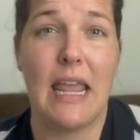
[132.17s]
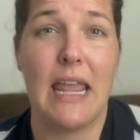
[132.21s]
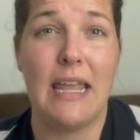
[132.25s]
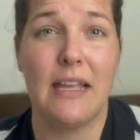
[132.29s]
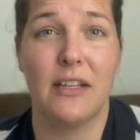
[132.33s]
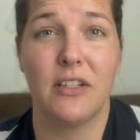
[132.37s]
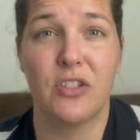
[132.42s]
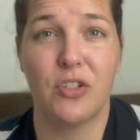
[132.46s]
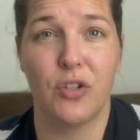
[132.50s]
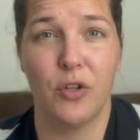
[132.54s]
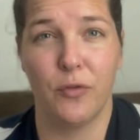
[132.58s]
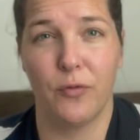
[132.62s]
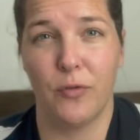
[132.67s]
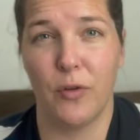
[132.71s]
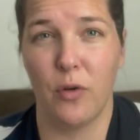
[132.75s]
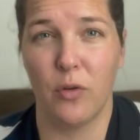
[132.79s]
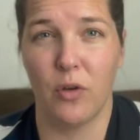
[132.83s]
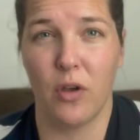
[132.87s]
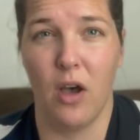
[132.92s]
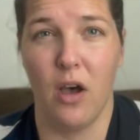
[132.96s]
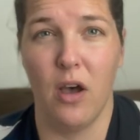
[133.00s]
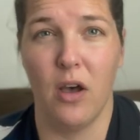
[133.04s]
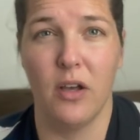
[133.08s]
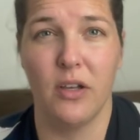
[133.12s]
answer phone
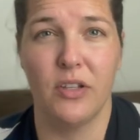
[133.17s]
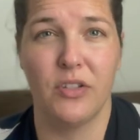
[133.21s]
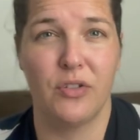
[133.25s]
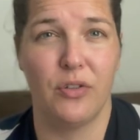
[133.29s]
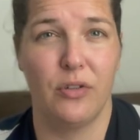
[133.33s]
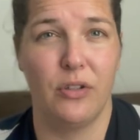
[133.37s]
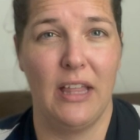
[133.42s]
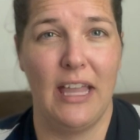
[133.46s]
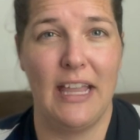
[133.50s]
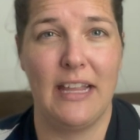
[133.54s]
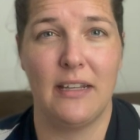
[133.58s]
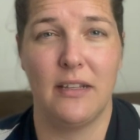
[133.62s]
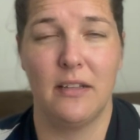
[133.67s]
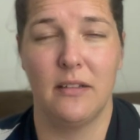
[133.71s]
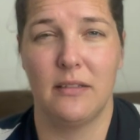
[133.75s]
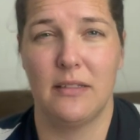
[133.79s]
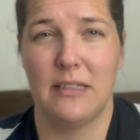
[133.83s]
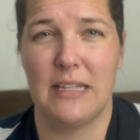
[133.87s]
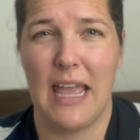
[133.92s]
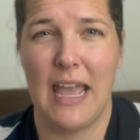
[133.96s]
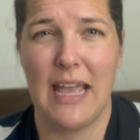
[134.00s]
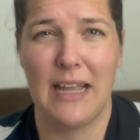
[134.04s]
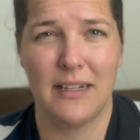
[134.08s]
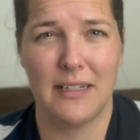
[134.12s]
calls or like
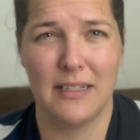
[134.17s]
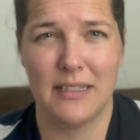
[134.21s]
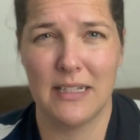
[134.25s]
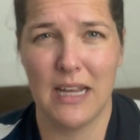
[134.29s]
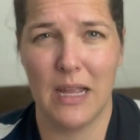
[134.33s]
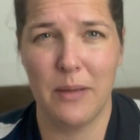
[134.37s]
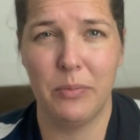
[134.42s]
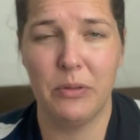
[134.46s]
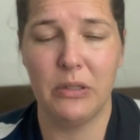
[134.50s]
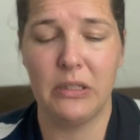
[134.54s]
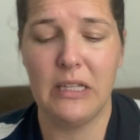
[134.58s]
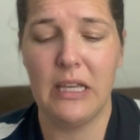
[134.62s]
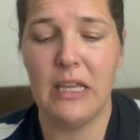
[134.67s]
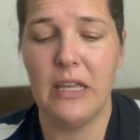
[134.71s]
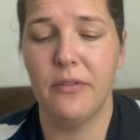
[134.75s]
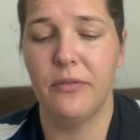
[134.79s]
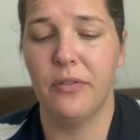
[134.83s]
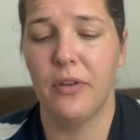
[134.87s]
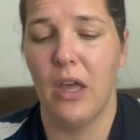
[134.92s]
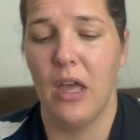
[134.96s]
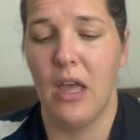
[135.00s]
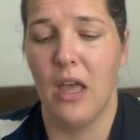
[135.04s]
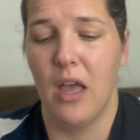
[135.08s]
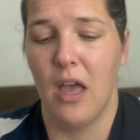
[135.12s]
text, I believe,
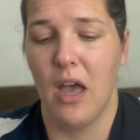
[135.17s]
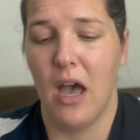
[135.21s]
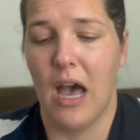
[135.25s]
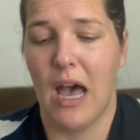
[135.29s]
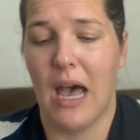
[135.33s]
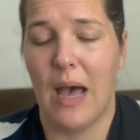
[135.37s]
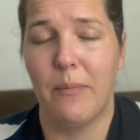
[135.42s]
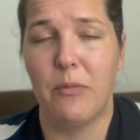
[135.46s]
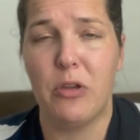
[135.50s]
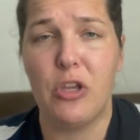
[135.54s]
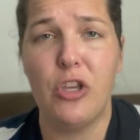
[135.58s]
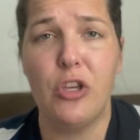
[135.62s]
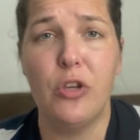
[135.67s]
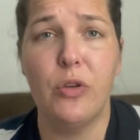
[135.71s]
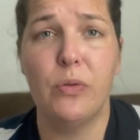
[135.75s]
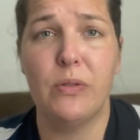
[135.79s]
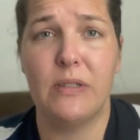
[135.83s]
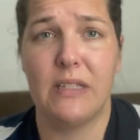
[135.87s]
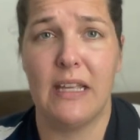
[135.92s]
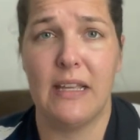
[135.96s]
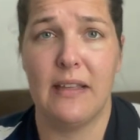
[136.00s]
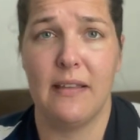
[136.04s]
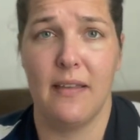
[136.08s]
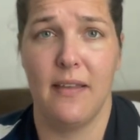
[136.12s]
um,
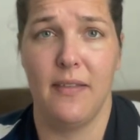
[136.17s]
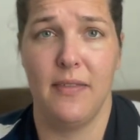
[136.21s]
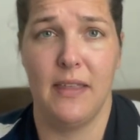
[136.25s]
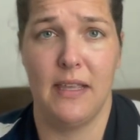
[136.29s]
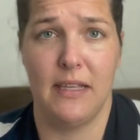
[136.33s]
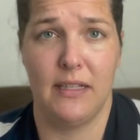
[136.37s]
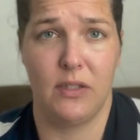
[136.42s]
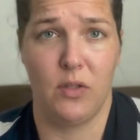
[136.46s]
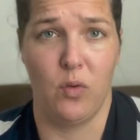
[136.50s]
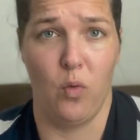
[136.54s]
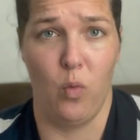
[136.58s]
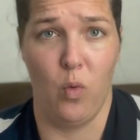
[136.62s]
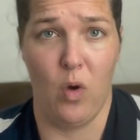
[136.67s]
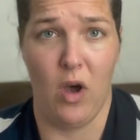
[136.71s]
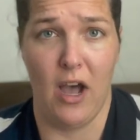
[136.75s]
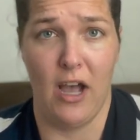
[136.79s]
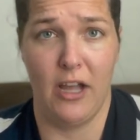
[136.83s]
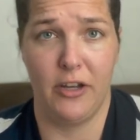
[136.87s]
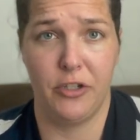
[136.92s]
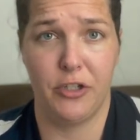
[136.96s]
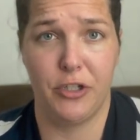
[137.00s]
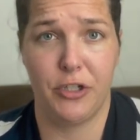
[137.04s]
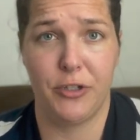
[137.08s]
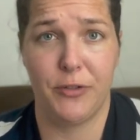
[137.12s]
using this
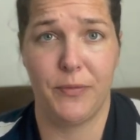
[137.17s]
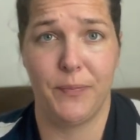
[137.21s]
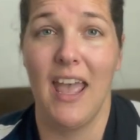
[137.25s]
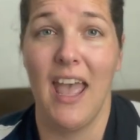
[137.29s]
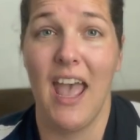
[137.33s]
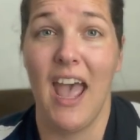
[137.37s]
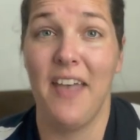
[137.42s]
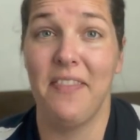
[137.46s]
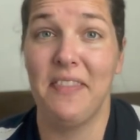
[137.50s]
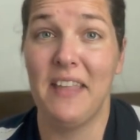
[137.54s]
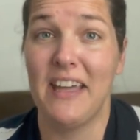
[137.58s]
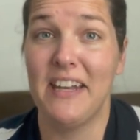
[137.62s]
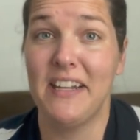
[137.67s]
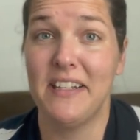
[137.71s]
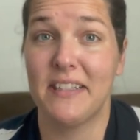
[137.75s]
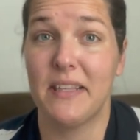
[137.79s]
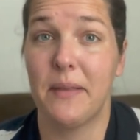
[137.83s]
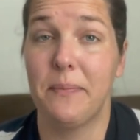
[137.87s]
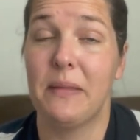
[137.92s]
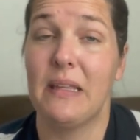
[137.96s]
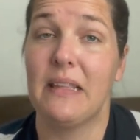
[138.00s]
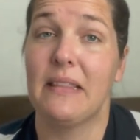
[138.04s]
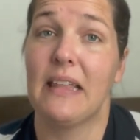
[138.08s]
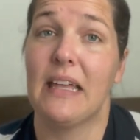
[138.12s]
watch. And that is
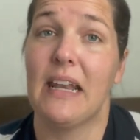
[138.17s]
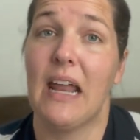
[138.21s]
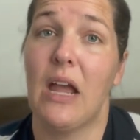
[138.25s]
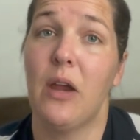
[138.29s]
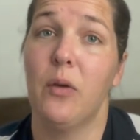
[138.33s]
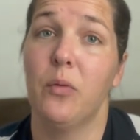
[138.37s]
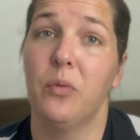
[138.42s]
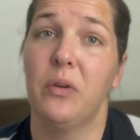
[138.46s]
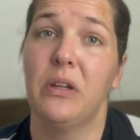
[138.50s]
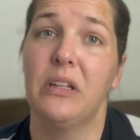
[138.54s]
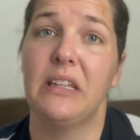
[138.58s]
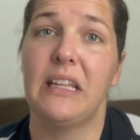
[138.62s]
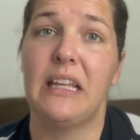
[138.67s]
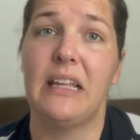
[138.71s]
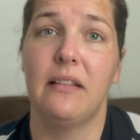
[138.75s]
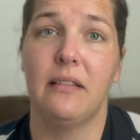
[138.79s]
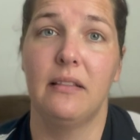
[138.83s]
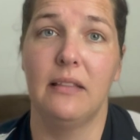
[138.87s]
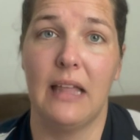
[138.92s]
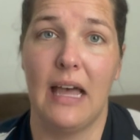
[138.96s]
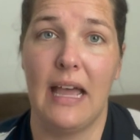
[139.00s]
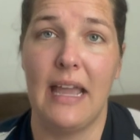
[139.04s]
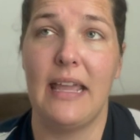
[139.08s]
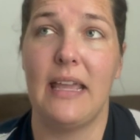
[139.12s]
something that I really
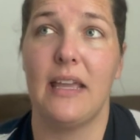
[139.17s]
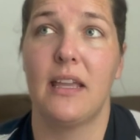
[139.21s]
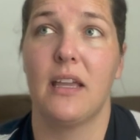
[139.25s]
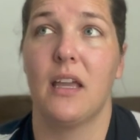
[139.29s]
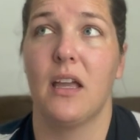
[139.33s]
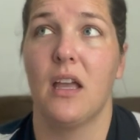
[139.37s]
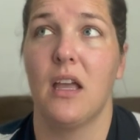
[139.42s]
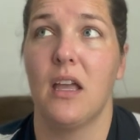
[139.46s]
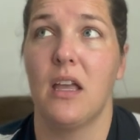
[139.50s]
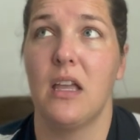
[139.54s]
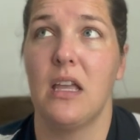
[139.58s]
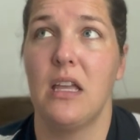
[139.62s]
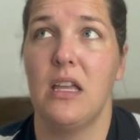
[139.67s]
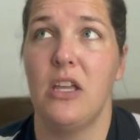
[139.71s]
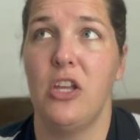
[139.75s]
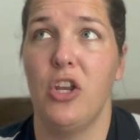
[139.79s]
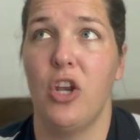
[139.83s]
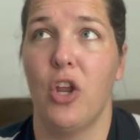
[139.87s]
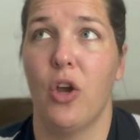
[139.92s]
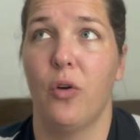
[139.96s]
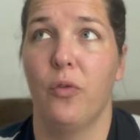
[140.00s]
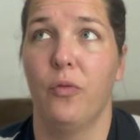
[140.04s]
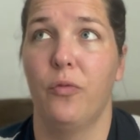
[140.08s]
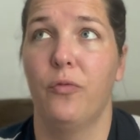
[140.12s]
like, you
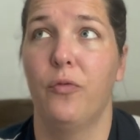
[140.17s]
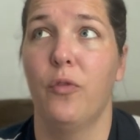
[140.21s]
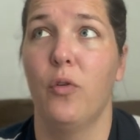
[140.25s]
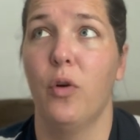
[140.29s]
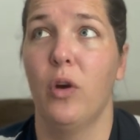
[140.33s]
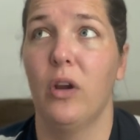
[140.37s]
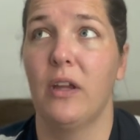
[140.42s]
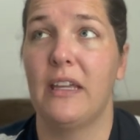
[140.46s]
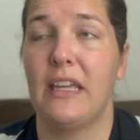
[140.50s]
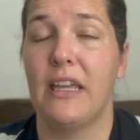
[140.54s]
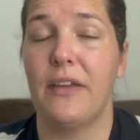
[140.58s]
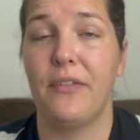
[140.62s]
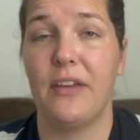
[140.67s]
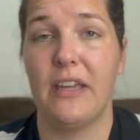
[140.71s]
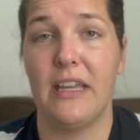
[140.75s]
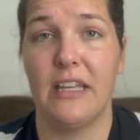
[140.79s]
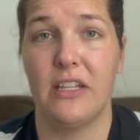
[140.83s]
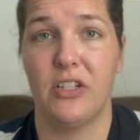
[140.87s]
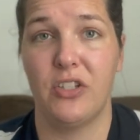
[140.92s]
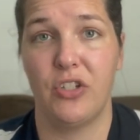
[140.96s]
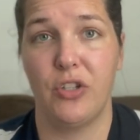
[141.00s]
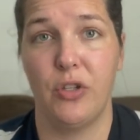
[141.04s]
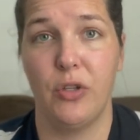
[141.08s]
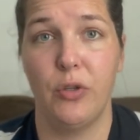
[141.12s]
know, for giving
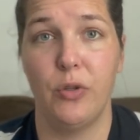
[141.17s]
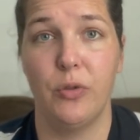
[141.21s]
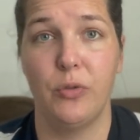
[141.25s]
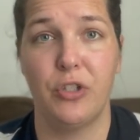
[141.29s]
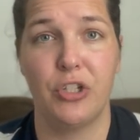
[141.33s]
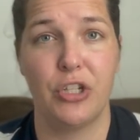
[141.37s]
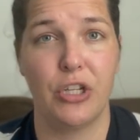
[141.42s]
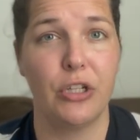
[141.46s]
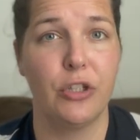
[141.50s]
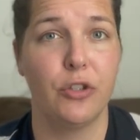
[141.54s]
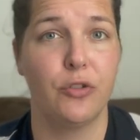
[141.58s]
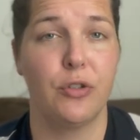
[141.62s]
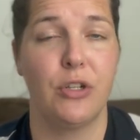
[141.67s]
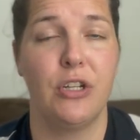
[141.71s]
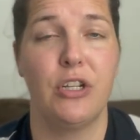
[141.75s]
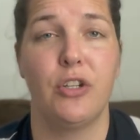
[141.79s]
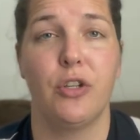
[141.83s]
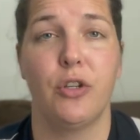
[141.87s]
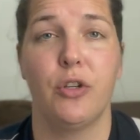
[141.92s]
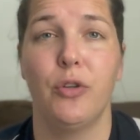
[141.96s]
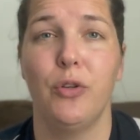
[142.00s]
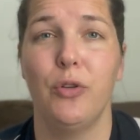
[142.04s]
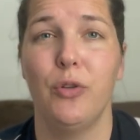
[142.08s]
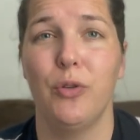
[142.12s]
it to children
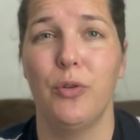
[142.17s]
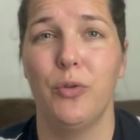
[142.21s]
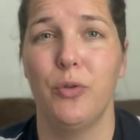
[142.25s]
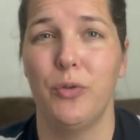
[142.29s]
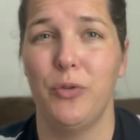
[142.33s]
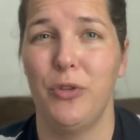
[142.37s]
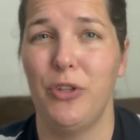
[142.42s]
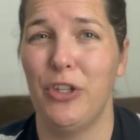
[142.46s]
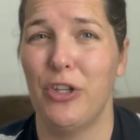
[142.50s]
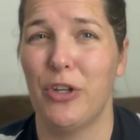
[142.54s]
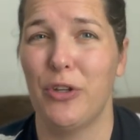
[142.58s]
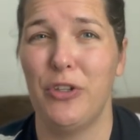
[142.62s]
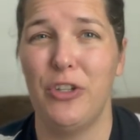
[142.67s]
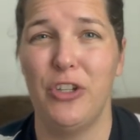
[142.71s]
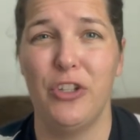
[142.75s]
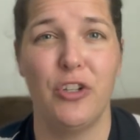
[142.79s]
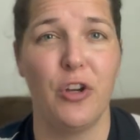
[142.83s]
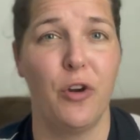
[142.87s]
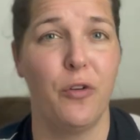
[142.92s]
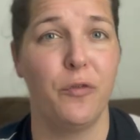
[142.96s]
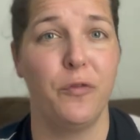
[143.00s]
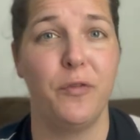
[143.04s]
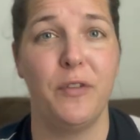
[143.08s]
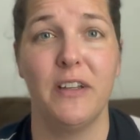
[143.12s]
who, you know, you
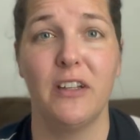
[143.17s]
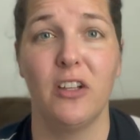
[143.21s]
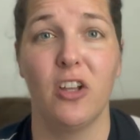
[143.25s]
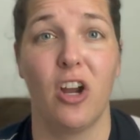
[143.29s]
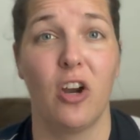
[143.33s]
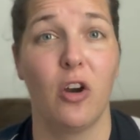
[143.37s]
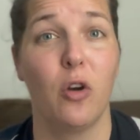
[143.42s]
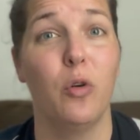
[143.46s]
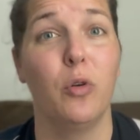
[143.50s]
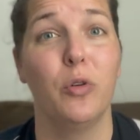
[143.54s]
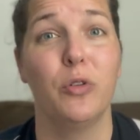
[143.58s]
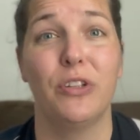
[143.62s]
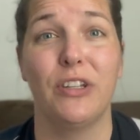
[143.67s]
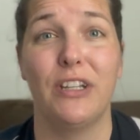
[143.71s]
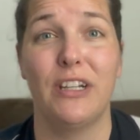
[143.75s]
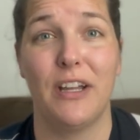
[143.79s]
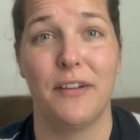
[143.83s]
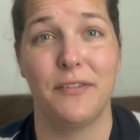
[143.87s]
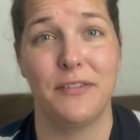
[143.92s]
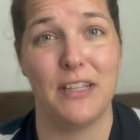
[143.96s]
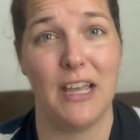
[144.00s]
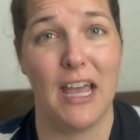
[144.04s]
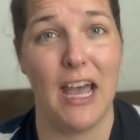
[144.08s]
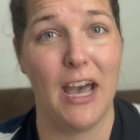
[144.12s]
don't feel are old
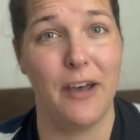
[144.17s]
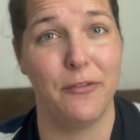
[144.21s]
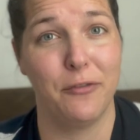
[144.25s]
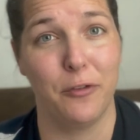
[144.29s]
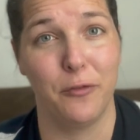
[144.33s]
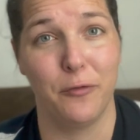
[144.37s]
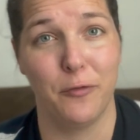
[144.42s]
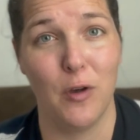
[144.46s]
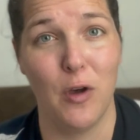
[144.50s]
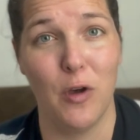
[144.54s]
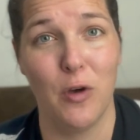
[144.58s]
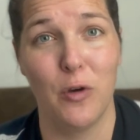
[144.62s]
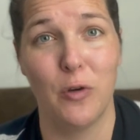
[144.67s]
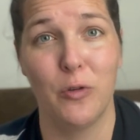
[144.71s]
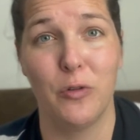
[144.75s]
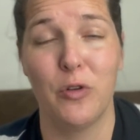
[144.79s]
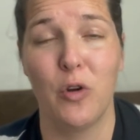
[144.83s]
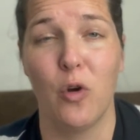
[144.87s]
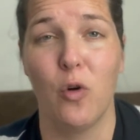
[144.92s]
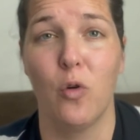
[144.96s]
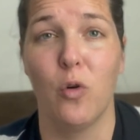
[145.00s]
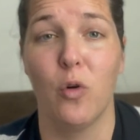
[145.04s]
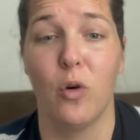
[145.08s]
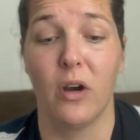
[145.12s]
enough to have a
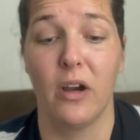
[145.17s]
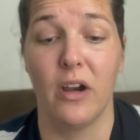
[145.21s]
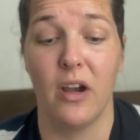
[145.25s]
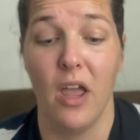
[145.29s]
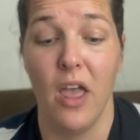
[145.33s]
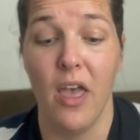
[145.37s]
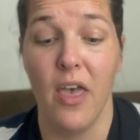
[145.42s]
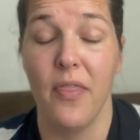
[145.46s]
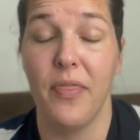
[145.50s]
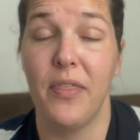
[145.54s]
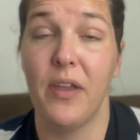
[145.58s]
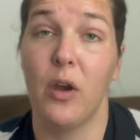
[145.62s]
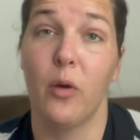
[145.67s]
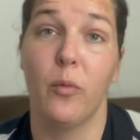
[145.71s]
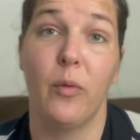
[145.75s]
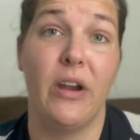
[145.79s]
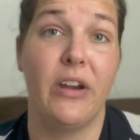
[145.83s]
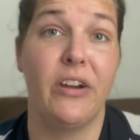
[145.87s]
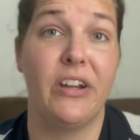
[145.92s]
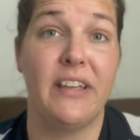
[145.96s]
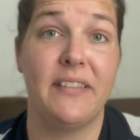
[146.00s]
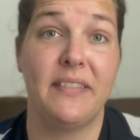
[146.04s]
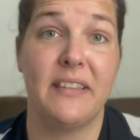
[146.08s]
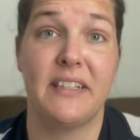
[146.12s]
phone or they're
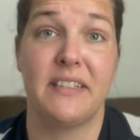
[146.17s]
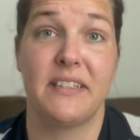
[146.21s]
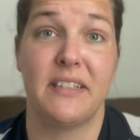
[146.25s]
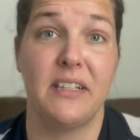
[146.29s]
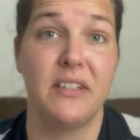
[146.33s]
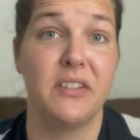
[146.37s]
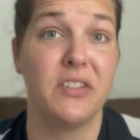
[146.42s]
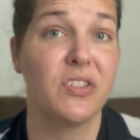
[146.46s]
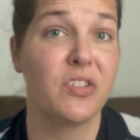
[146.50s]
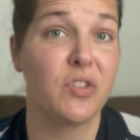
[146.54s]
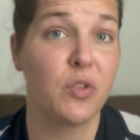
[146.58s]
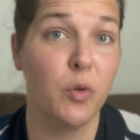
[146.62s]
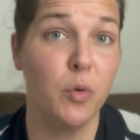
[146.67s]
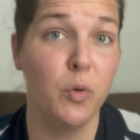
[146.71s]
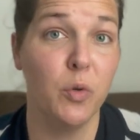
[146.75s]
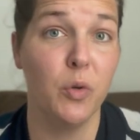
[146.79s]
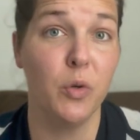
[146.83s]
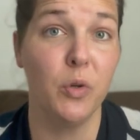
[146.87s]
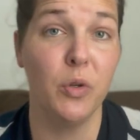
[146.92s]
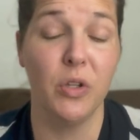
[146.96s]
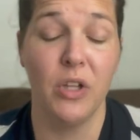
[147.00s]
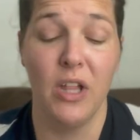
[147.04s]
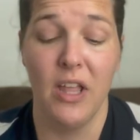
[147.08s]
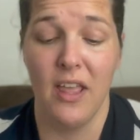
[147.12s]
wearing this in
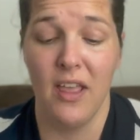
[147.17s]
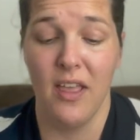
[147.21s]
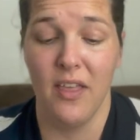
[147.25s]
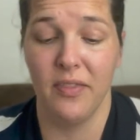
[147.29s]
school.